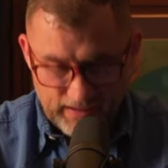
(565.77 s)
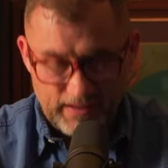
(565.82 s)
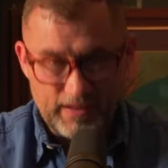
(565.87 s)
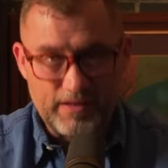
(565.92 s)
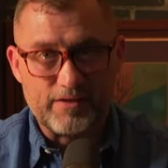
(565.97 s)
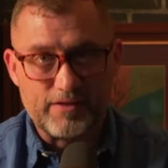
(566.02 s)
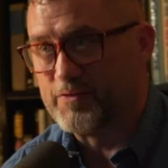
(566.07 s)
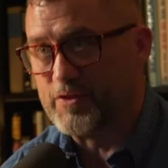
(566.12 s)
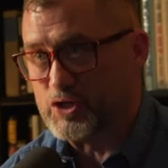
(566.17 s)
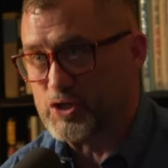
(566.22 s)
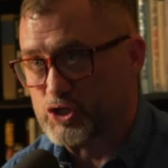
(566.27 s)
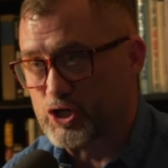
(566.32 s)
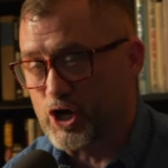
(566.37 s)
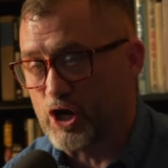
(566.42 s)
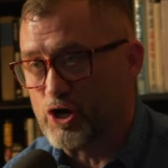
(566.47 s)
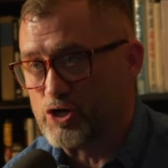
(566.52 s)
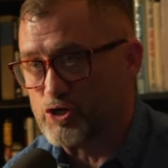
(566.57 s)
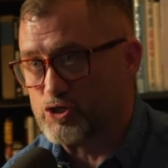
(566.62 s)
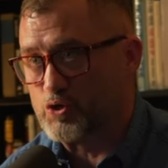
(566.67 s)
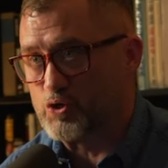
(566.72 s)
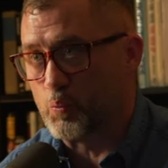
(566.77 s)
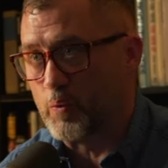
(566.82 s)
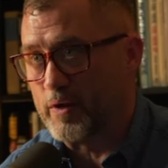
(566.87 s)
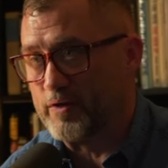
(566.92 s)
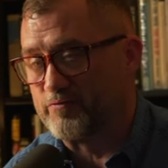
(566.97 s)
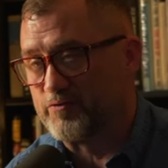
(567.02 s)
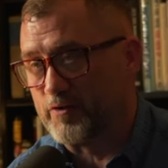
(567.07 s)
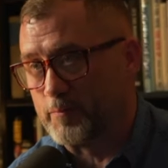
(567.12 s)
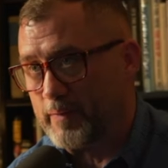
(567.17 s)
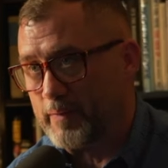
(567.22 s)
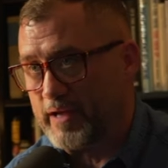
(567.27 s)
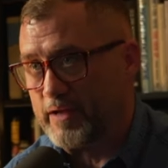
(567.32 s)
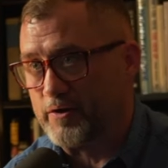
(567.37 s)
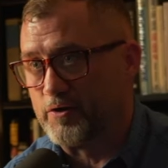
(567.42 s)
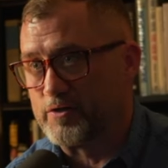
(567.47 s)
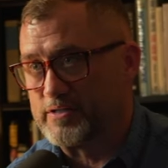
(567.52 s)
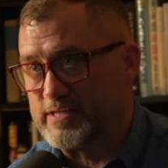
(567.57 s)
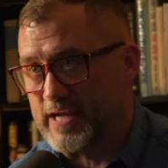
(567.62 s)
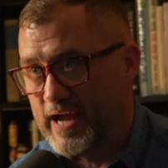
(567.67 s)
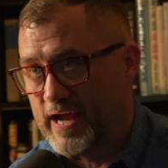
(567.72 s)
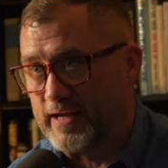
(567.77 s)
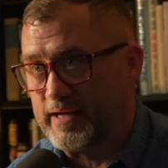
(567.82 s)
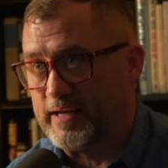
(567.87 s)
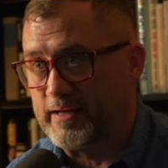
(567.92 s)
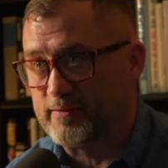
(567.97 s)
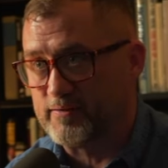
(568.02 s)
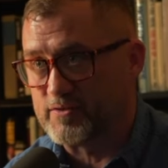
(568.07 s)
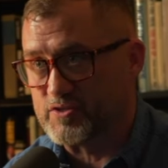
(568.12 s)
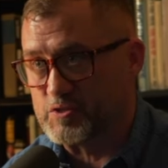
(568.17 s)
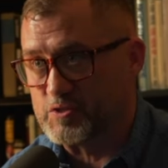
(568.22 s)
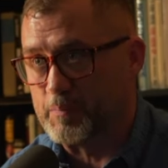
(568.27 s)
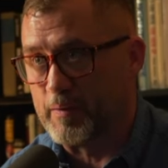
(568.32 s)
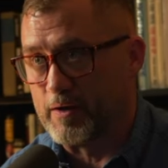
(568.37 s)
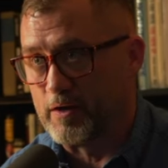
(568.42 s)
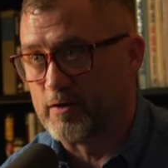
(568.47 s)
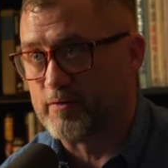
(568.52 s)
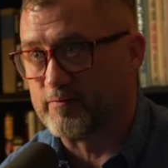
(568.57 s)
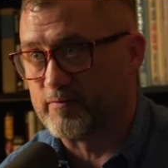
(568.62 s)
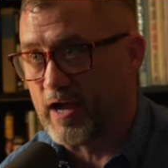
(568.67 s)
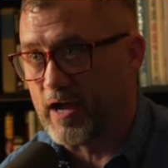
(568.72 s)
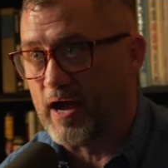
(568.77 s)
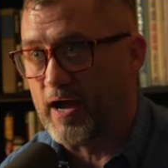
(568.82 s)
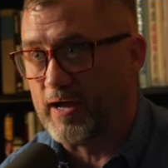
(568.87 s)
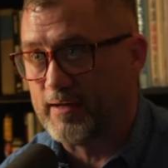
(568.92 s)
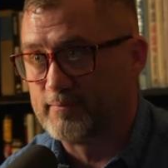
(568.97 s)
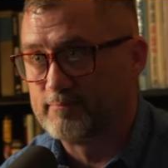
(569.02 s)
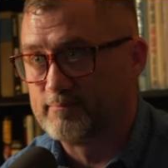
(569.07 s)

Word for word: the church went from entertaining the Spirit of God